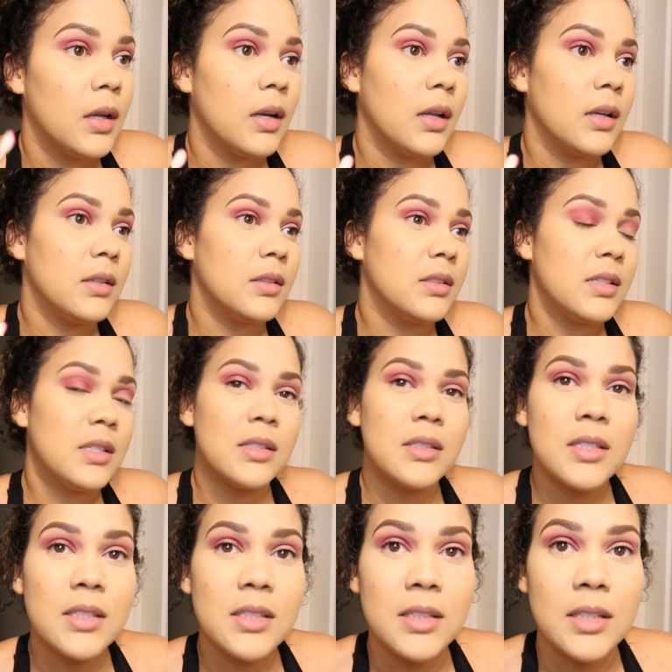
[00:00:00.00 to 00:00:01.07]
Like, it's
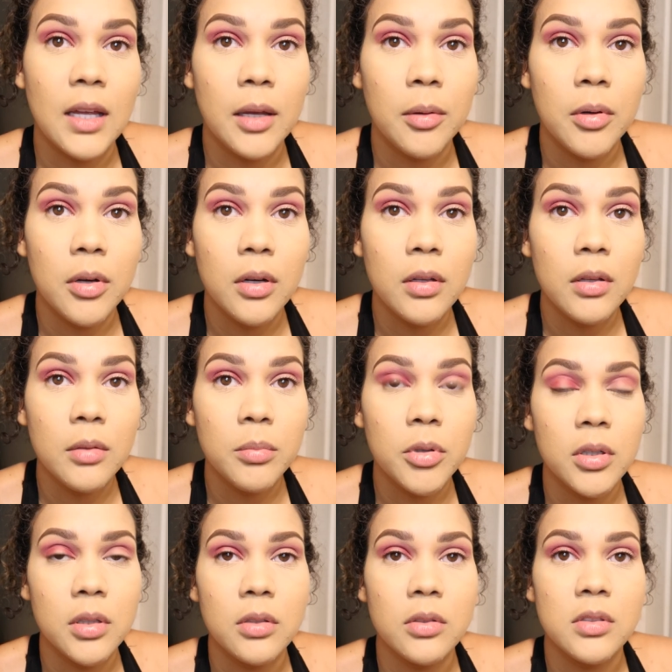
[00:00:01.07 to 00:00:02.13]
the same color
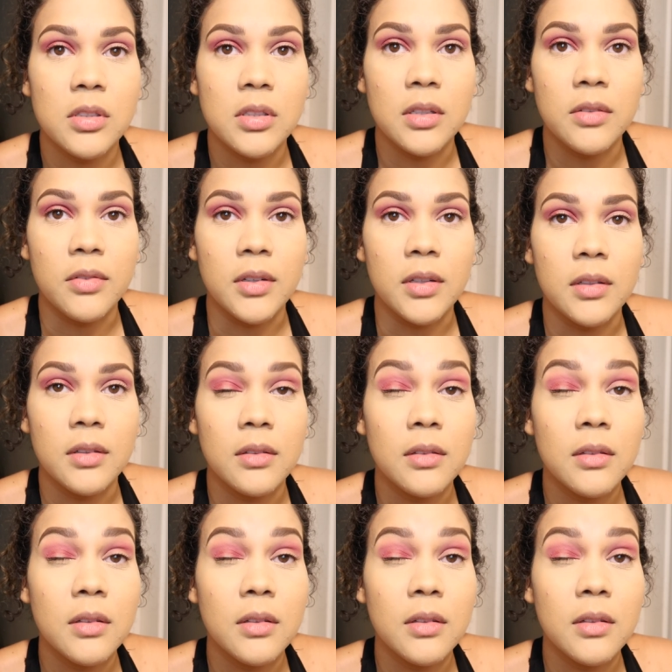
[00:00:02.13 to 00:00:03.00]
but it looks different.